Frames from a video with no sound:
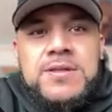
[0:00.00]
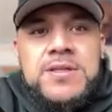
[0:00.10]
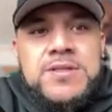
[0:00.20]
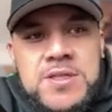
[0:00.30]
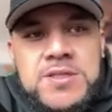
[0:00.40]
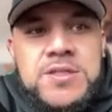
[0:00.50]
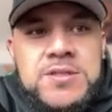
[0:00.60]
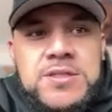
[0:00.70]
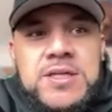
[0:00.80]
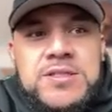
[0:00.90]

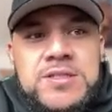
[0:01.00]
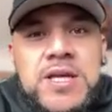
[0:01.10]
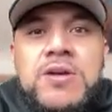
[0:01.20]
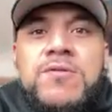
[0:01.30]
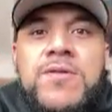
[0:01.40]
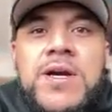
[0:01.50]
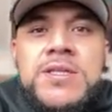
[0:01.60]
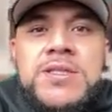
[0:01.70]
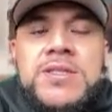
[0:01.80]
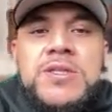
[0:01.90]
decisions and
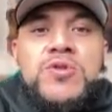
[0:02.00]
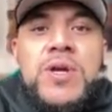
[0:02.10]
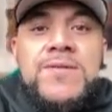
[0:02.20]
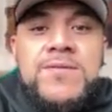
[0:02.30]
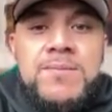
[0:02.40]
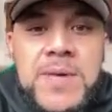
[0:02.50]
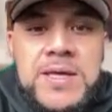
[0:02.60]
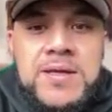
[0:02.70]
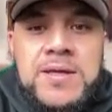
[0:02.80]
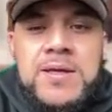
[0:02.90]
sacrifices that you have to
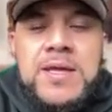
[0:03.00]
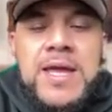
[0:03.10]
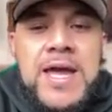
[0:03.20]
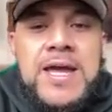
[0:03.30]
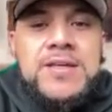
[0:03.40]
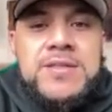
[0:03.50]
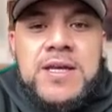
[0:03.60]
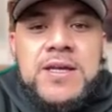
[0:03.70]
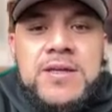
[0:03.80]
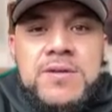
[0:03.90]
make as
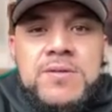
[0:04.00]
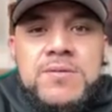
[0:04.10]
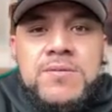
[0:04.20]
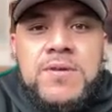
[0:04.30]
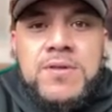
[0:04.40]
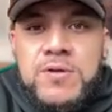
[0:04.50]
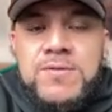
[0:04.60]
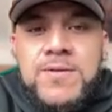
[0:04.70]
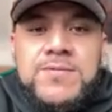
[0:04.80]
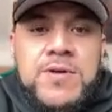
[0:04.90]
a
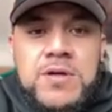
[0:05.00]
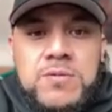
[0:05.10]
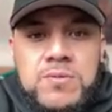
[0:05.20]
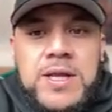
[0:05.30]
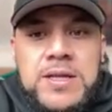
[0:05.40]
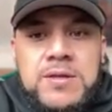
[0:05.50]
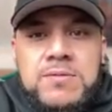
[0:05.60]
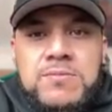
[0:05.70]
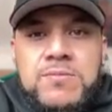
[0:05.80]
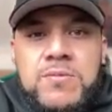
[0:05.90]
35-year-old
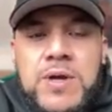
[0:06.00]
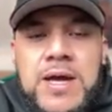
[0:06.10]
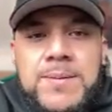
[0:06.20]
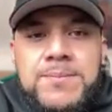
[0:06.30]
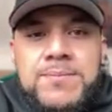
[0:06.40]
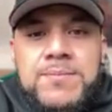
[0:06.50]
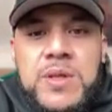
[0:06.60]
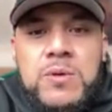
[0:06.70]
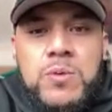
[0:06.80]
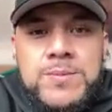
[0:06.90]
lady,
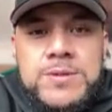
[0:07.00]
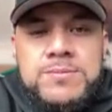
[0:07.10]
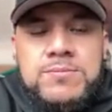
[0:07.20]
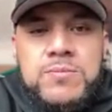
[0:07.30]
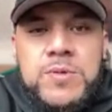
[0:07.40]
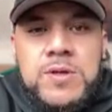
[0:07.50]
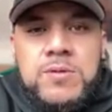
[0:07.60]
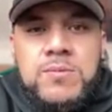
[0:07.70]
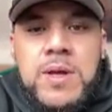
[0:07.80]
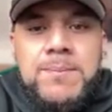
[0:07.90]
woman,
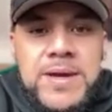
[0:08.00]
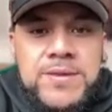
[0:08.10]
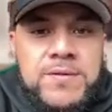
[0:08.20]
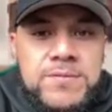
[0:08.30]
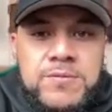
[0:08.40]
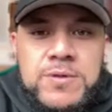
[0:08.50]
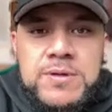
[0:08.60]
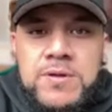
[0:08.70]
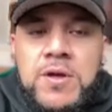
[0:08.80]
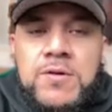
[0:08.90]
a mother of 3,
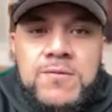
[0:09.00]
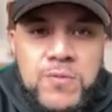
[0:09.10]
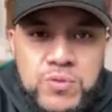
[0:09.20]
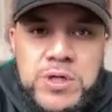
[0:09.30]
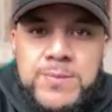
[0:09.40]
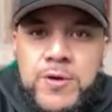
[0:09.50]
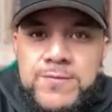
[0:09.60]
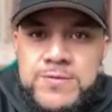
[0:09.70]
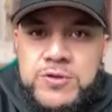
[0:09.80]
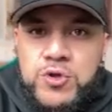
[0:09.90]
full-time
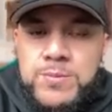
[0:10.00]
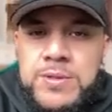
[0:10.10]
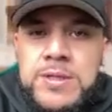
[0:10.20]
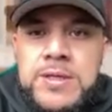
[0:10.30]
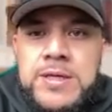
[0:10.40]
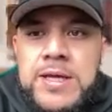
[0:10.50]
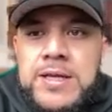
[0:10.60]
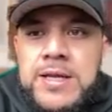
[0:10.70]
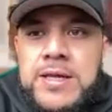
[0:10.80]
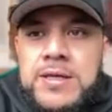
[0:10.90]
office job
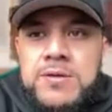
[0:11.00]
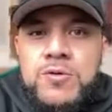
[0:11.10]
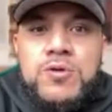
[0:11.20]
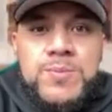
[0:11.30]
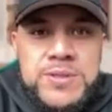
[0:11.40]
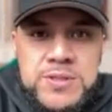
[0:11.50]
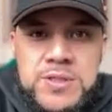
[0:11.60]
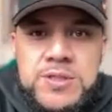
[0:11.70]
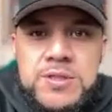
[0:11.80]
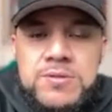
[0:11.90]
in a good
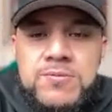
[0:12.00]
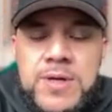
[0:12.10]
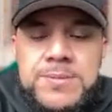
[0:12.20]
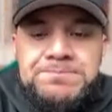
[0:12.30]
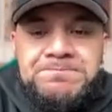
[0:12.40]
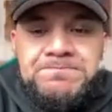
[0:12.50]
position, right?